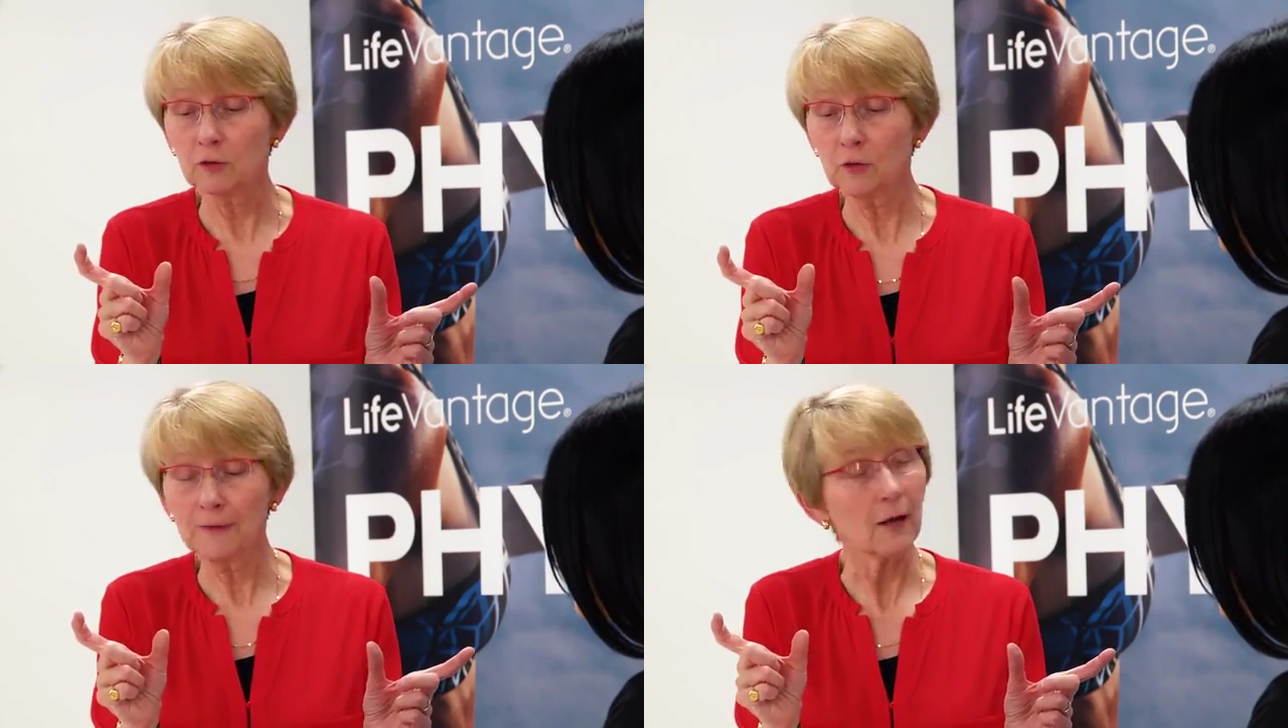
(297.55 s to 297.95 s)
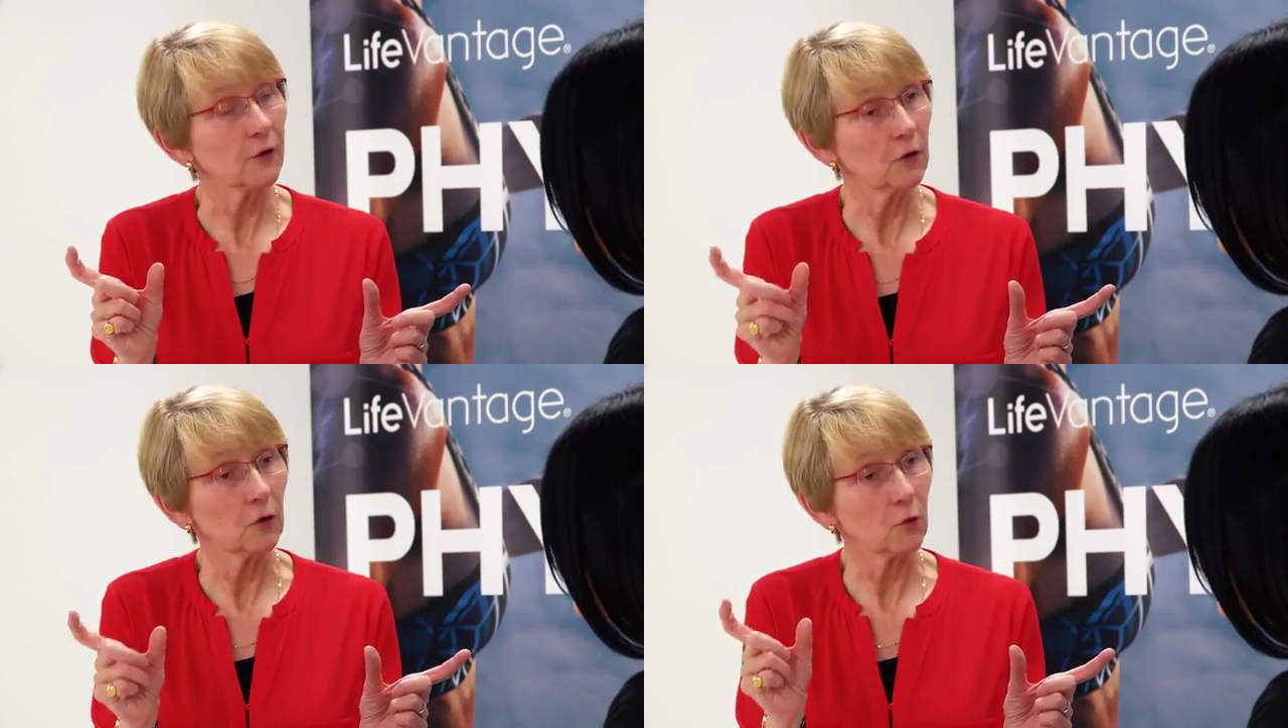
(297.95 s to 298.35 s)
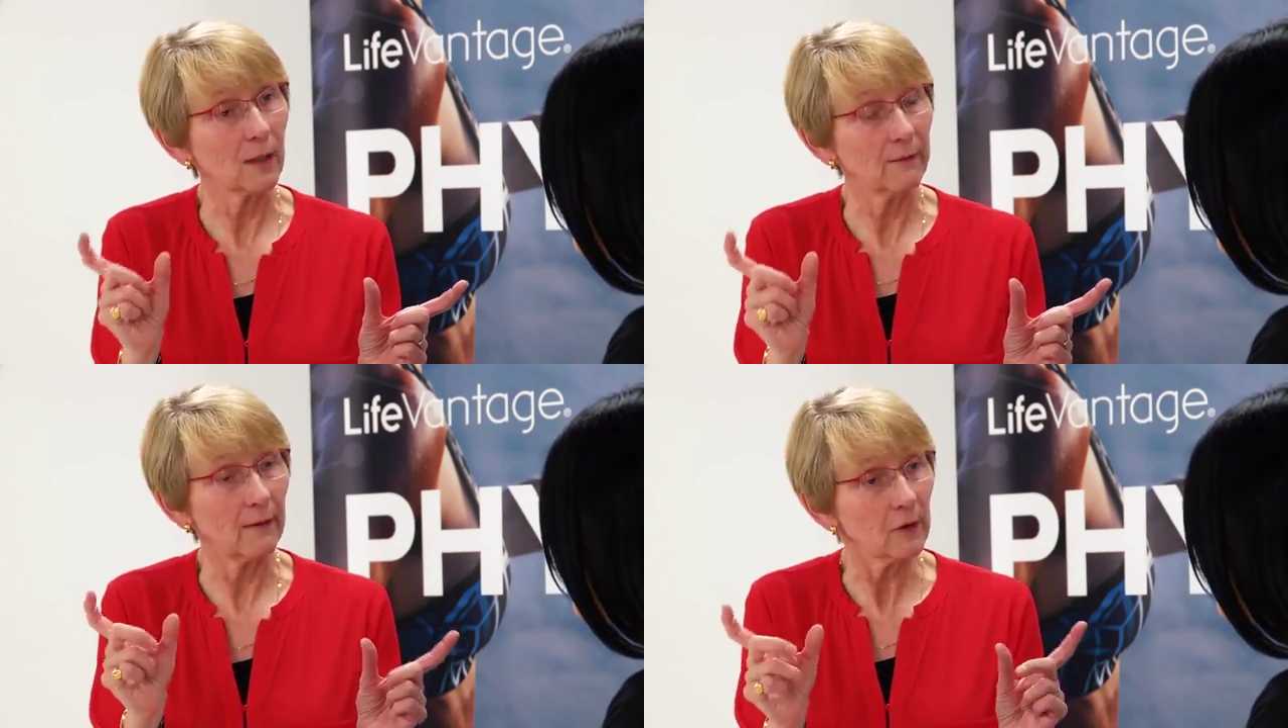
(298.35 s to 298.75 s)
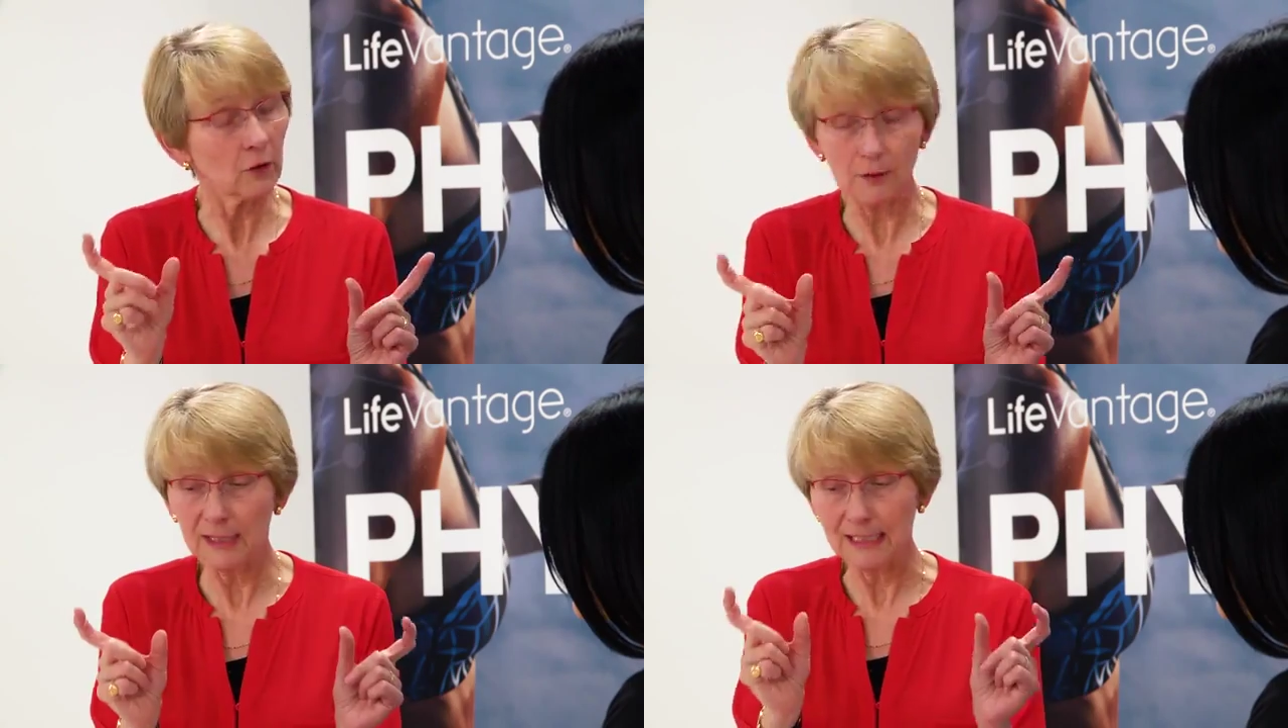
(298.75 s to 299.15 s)
2,000 to
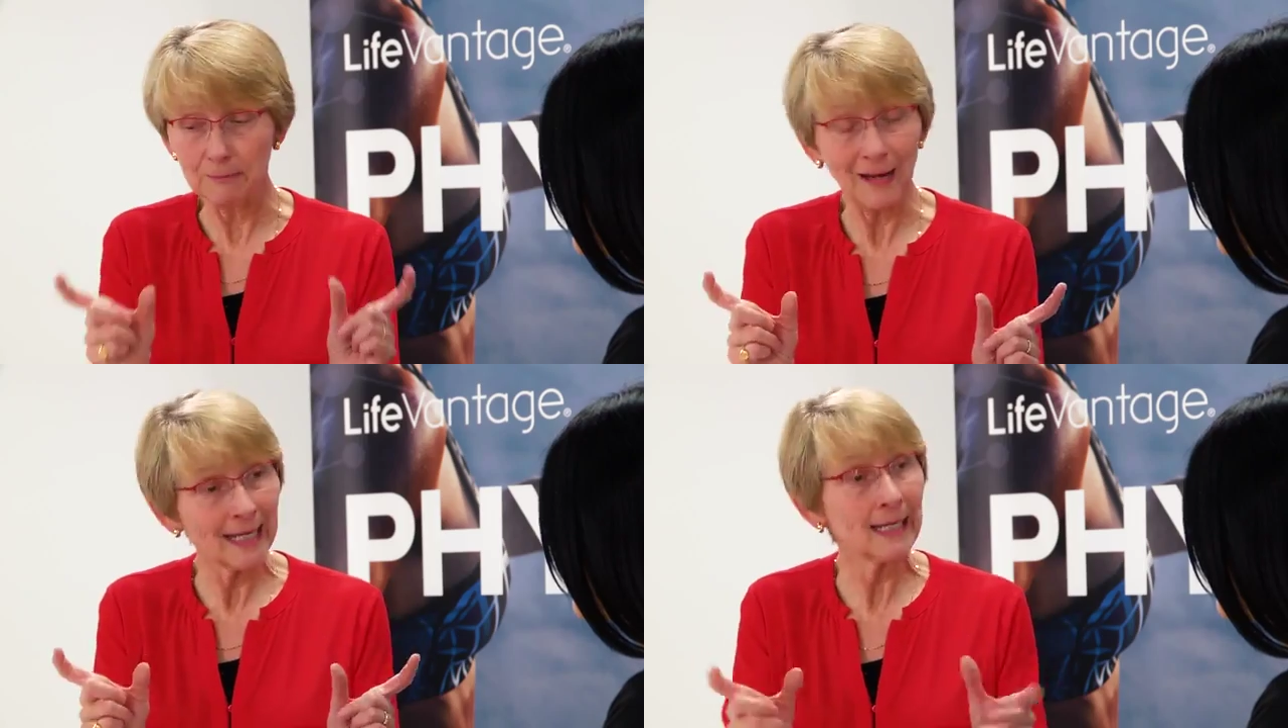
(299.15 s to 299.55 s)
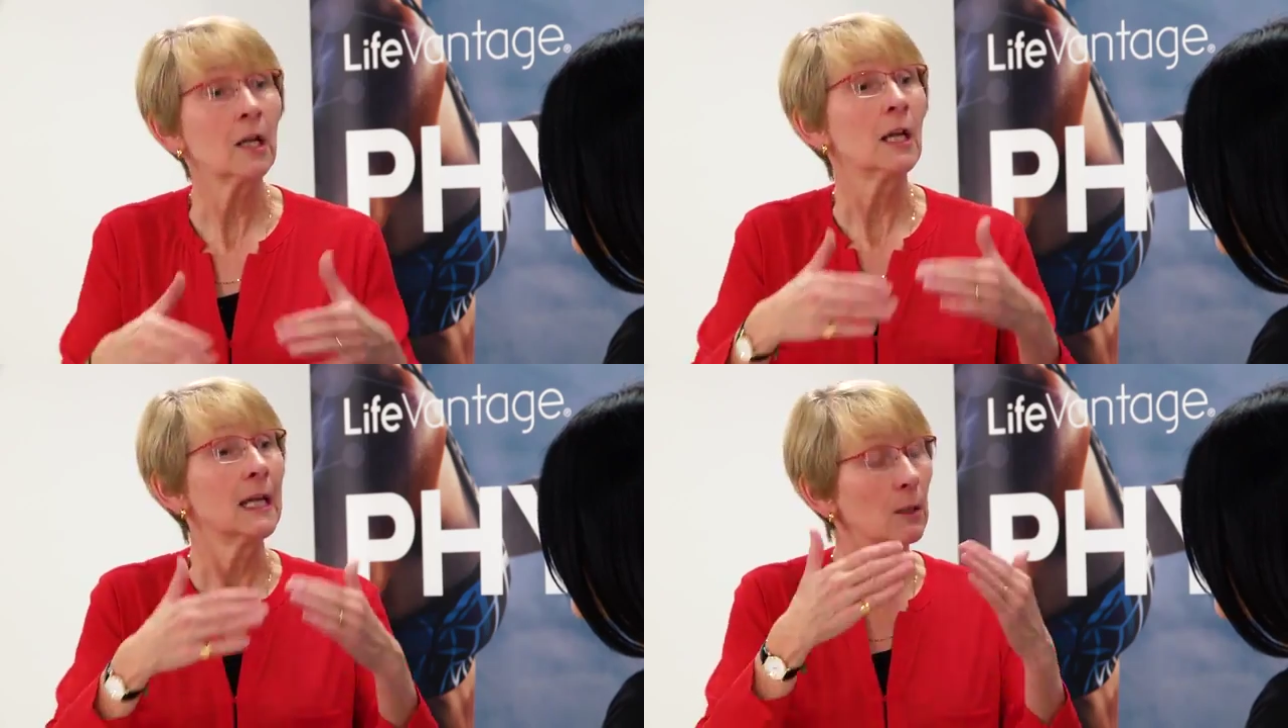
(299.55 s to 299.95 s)
2,500 in men.